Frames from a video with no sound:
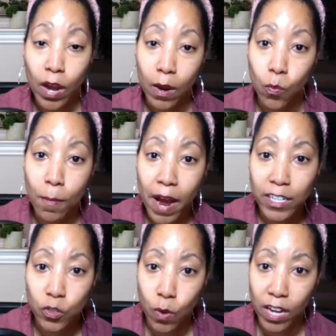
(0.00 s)
Okay, what
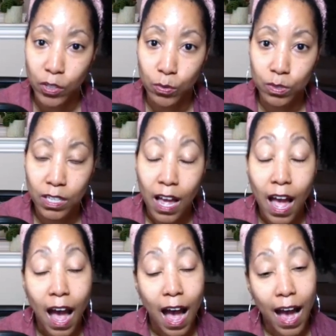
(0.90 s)
mic do I use?
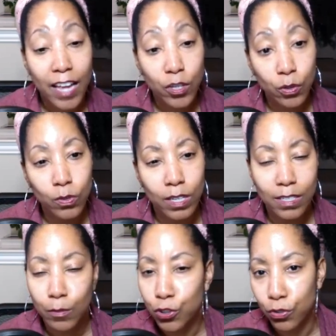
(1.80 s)
I use, as
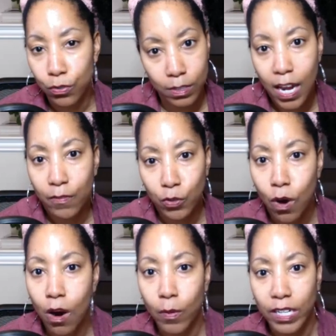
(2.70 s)
I'm sure a lot of you
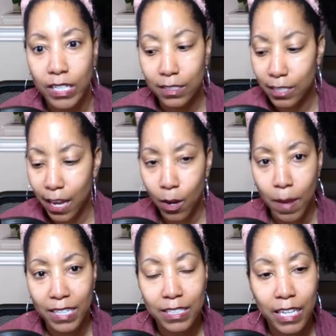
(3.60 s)
already can tell
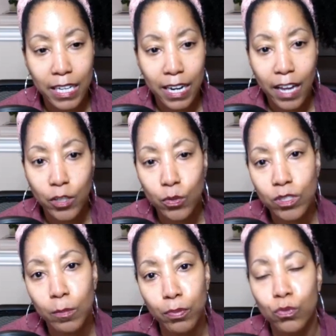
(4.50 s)
by seeing it, I use
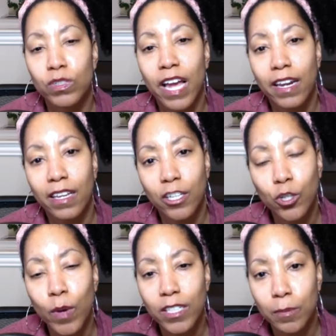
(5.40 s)
the Blue Yeti
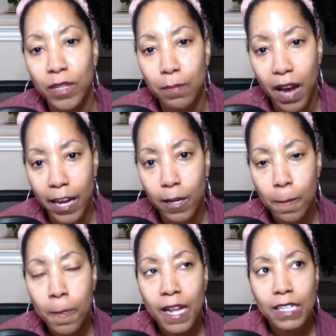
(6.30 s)
USB mic.
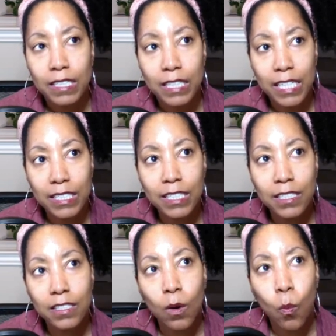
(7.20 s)
This
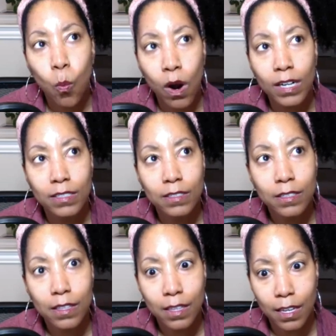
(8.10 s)
is the one
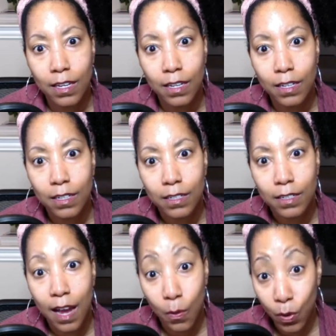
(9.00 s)
thing
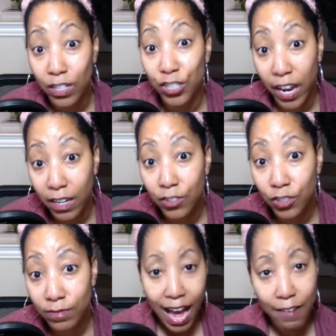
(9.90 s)
I want to
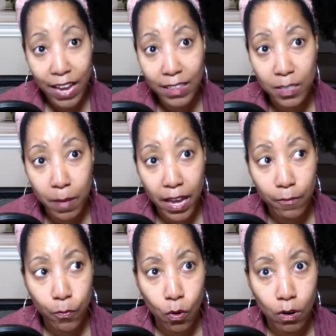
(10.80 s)
change. I've had this
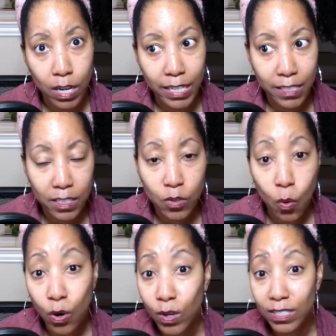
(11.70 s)
mic for, I guess it's
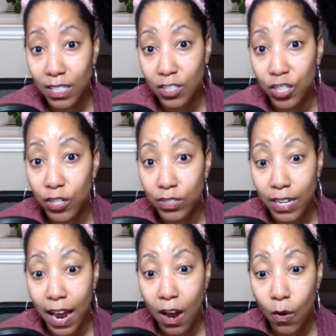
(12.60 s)
going on six years
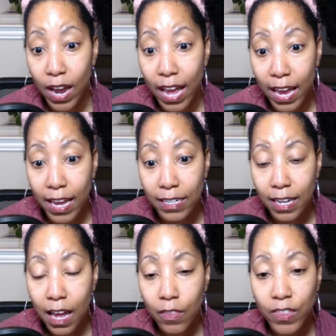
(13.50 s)
now. And
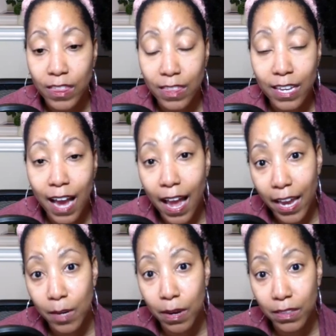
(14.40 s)
the thing I
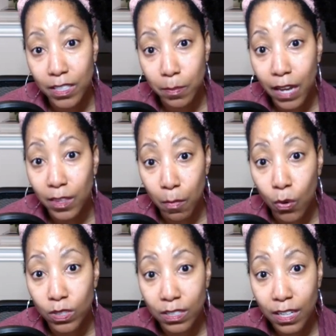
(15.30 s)
hate about this mic the
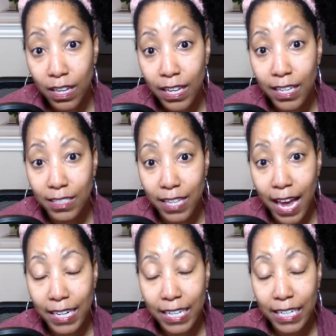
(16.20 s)
most is
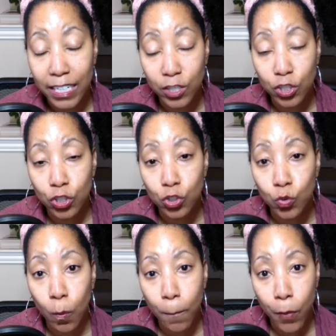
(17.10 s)
that it is
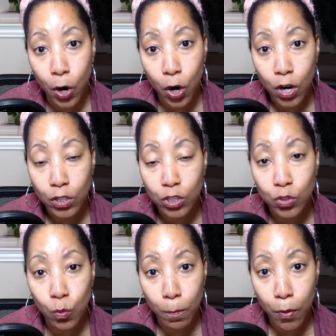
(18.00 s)
super,
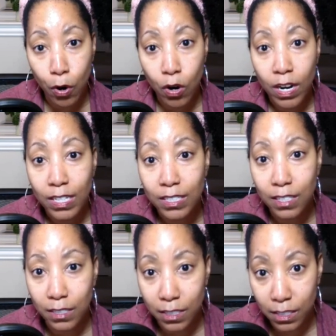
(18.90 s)
super
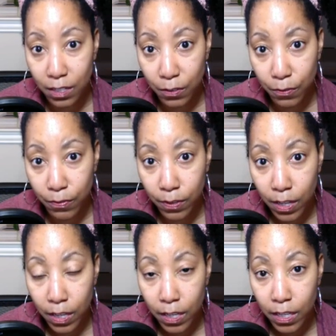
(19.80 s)
sensitive.
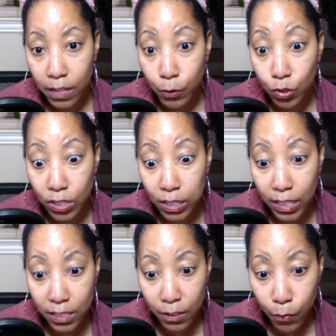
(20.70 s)
If you just
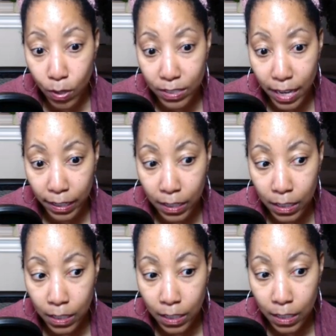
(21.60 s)
listen for a second,
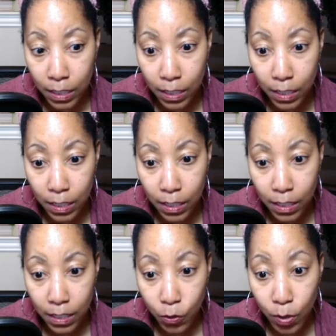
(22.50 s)

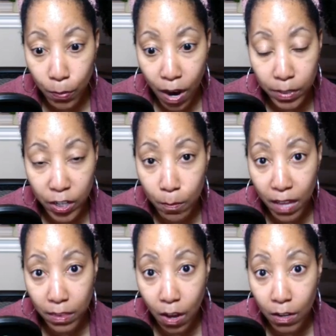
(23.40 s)
you can probably hear
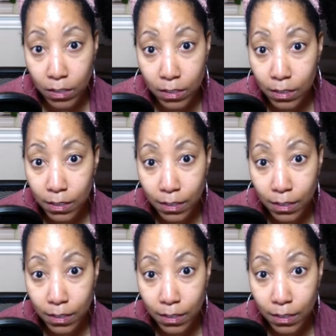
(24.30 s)
my thoughts.